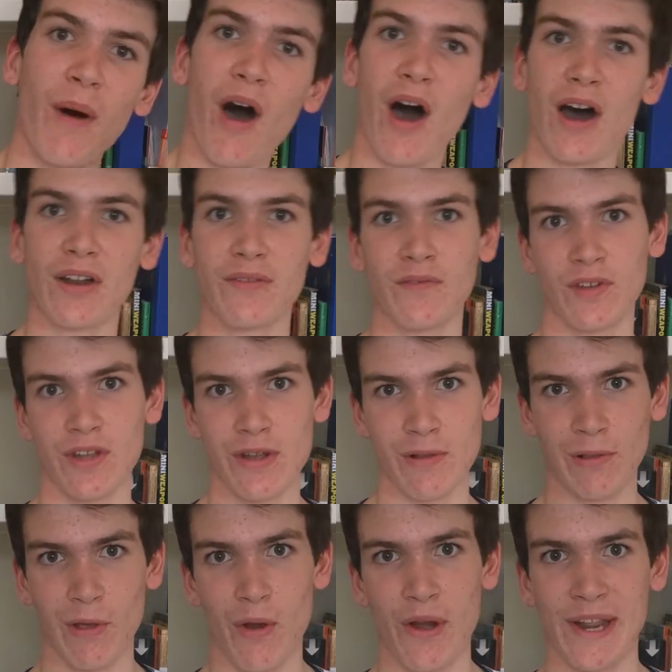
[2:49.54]
part of it,
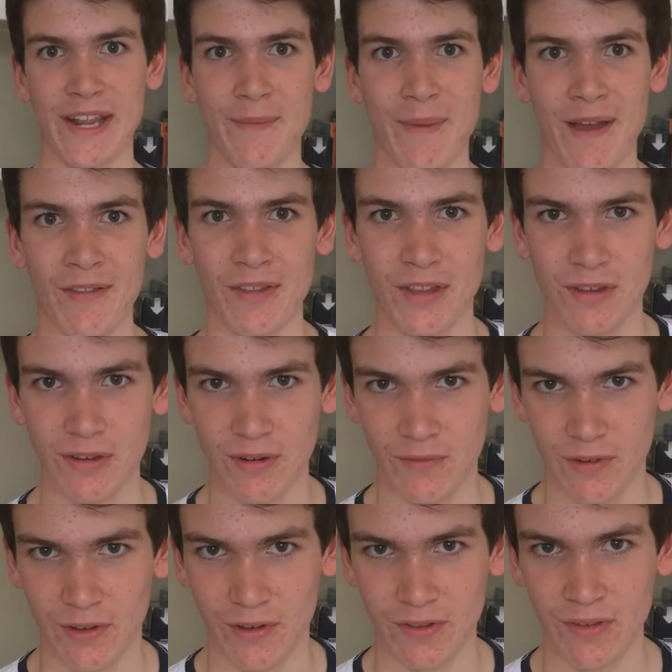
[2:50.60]
you're learning about the
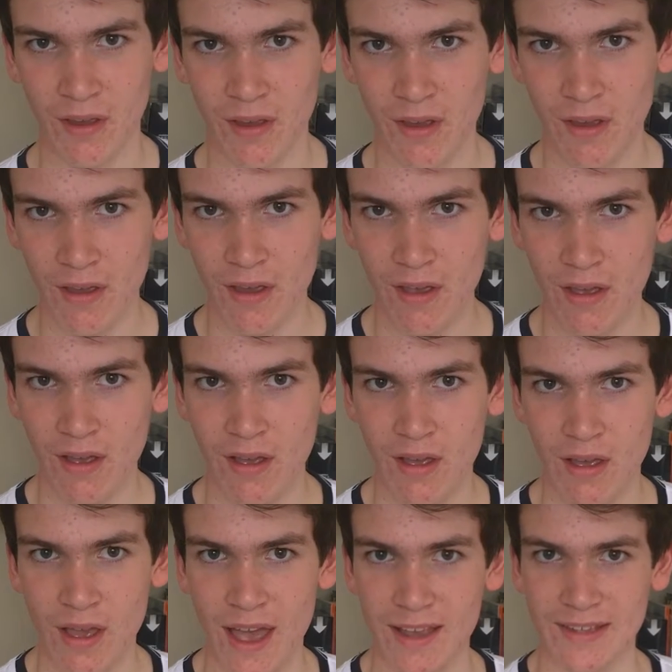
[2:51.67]
universe,
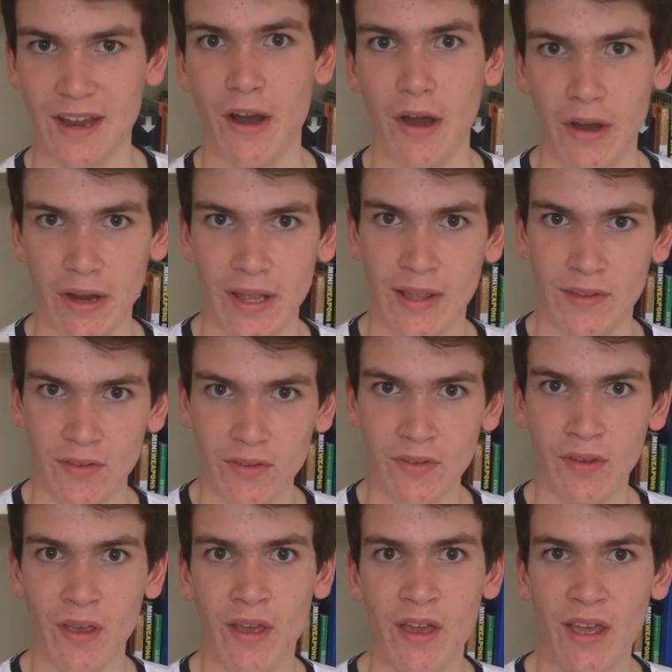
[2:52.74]
as Harry is
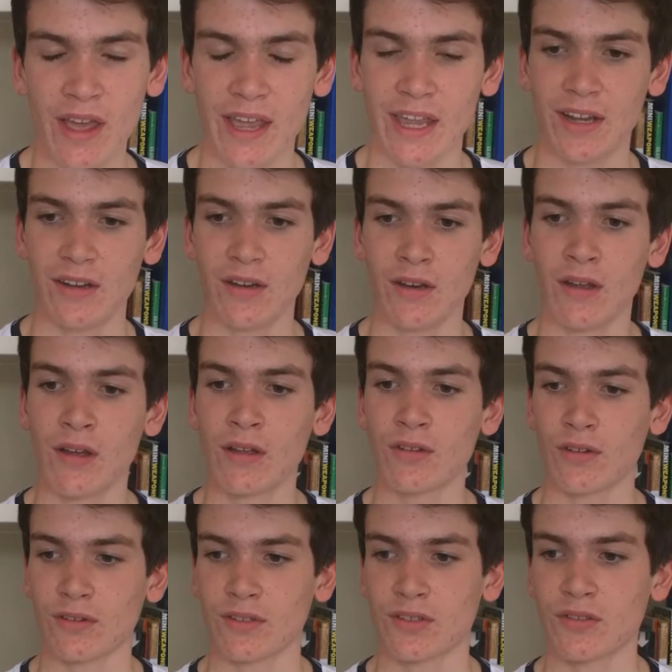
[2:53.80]
in
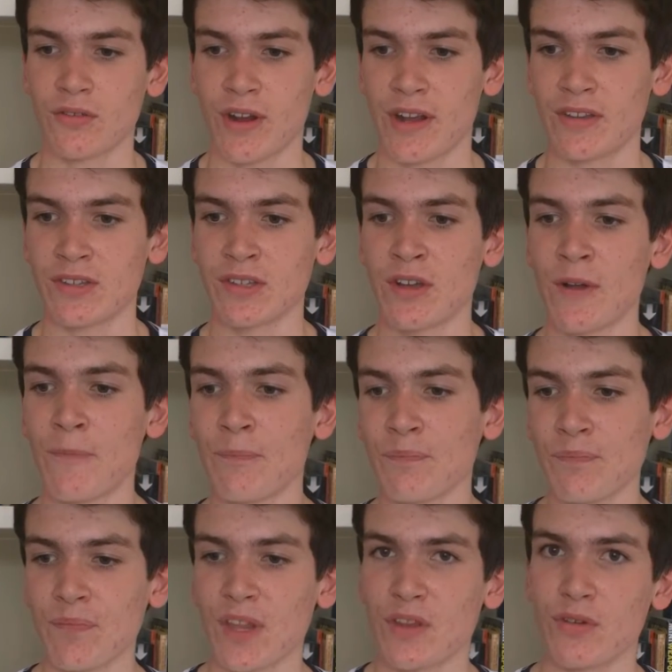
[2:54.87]
Doctor Strange.
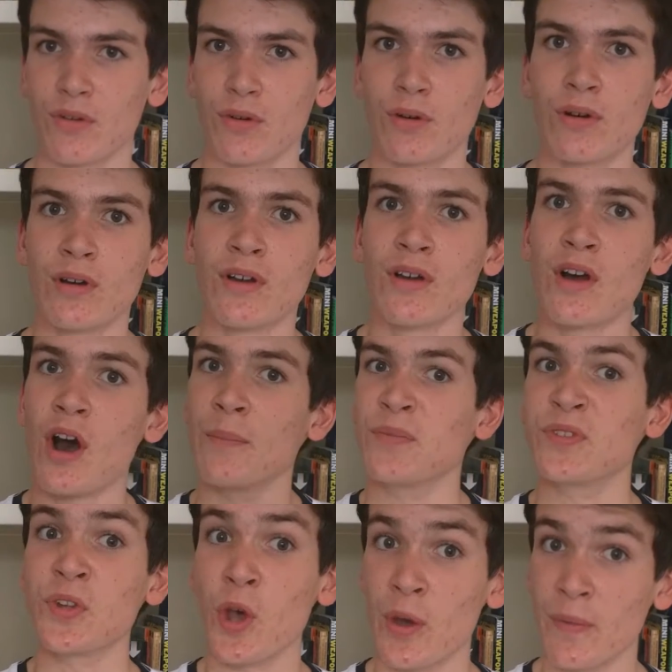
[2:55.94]
You're
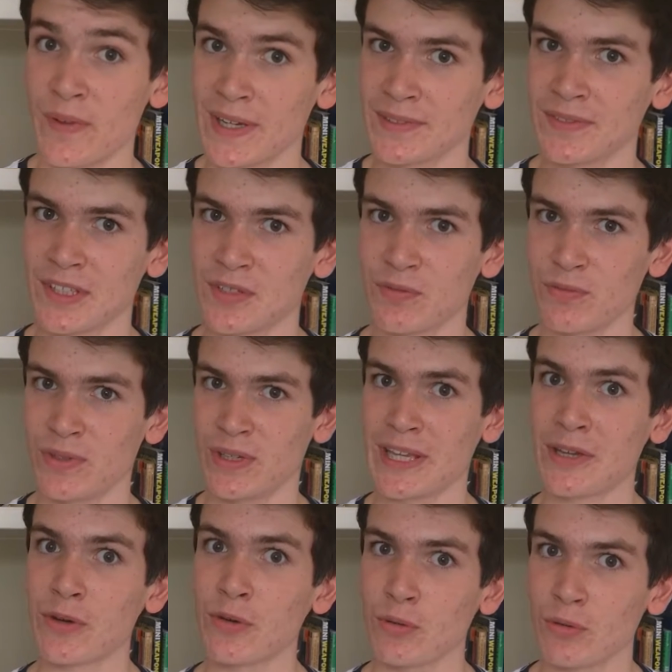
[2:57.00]
observing this really
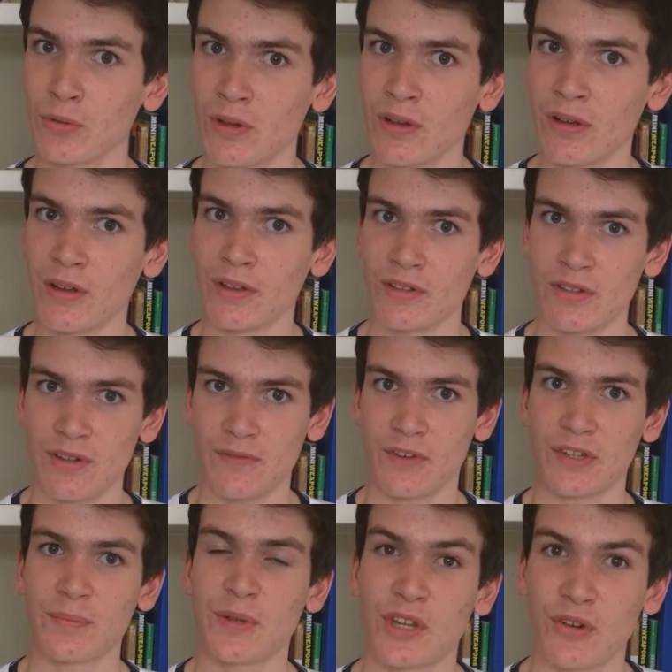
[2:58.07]
cool
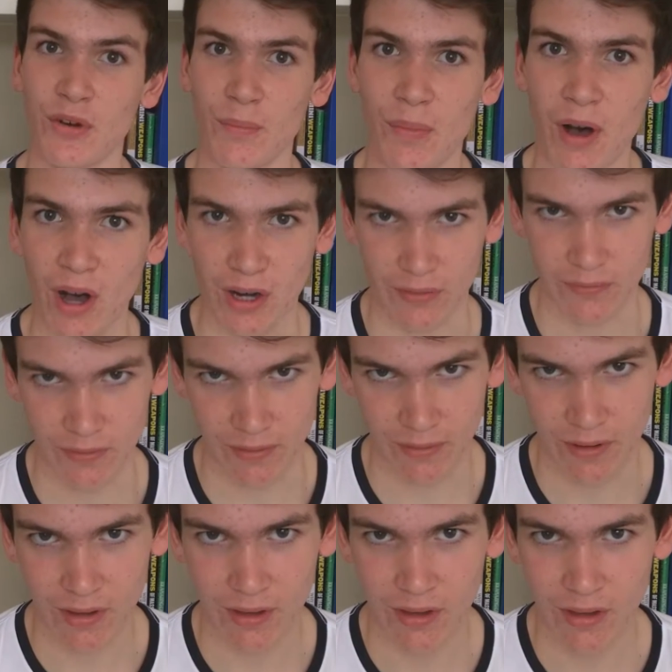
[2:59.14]
universe, but you're not part of it.
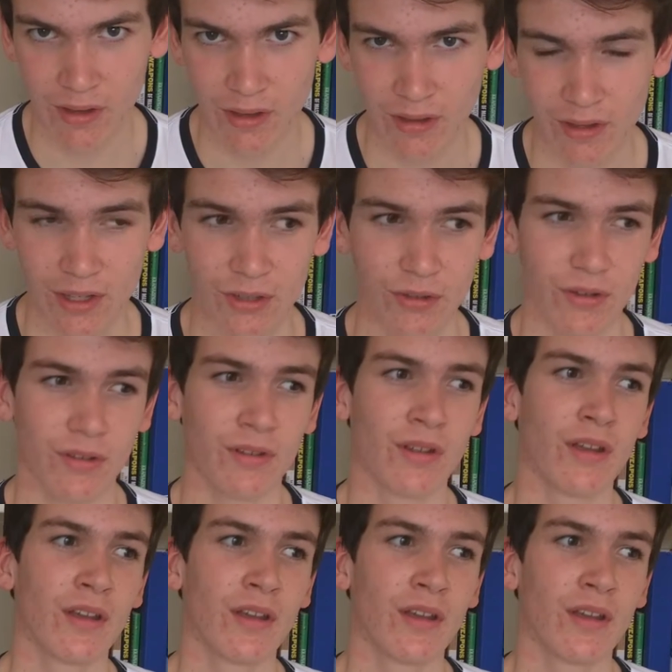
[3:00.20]
You're not